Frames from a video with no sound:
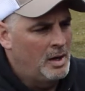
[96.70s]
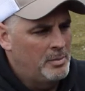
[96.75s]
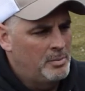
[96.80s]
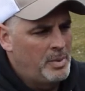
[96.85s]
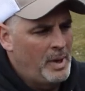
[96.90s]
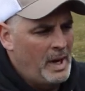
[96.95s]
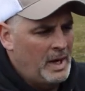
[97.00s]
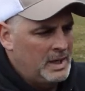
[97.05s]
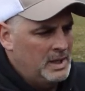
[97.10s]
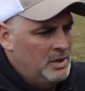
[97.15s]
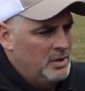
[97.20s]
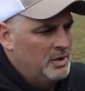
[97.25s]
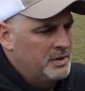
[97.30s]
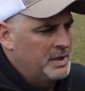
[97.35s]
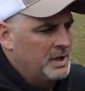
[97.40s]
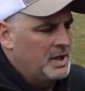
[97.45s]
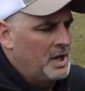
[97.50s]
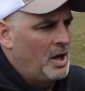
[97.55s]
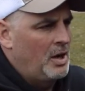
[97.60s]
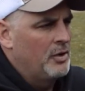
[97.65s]
back here at
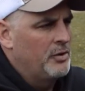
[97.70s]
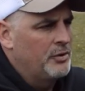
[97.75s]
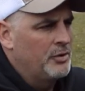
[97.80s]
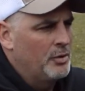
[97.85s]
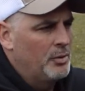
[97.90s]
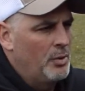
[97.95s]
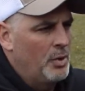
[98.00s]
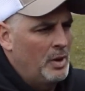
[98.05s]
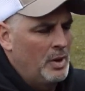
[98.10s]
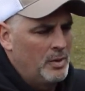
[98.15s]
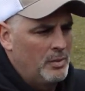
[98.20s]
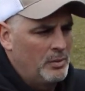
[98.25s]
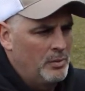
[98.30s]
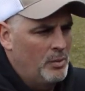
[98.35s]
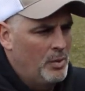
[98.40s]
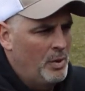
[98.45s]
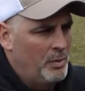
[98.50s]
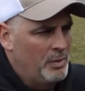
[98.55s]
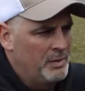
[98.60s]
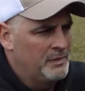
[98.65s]
the console,
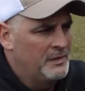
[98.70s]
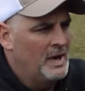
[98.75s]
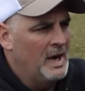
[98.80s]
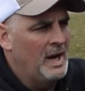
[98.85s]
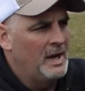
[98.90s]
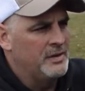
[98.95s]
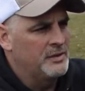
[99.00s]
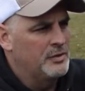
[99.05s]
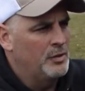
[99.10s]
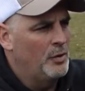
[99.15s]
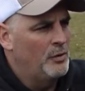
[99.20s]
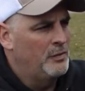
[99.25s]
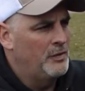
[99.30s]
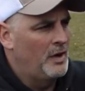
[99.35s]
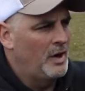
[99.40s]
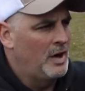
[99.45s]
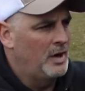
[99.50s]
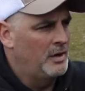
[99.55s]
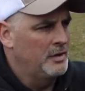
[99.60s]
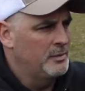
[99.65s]
what we've got so
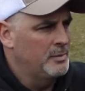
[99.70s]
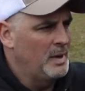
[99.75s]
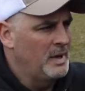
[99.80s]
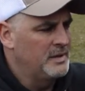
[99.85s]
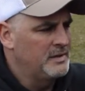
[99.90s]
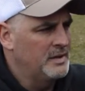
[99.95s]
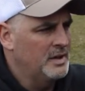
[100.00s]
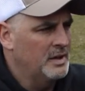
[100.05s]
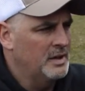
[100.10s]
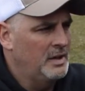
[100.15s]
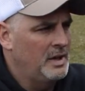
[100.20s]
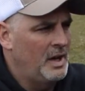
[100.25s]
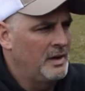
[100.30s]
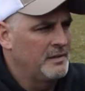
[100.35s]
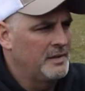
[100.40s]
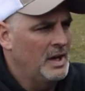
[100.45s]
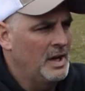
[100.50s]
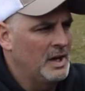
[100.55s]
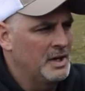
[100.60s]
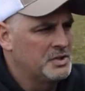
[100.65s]
far is basically
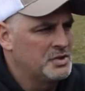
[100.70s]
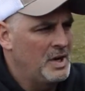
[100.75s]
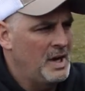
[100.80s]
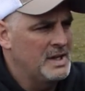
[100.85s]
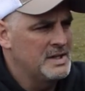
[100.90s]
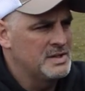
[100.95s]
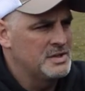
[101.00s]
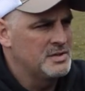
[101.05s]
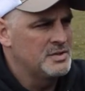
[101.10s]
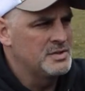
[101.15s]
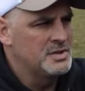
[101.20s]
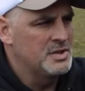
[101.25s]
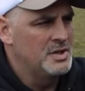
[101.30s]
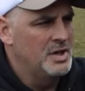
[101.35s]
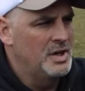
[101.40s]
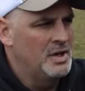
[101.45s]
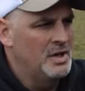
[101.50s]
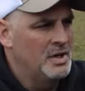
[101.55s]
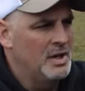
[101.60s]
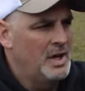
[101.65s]
I've got a transducer here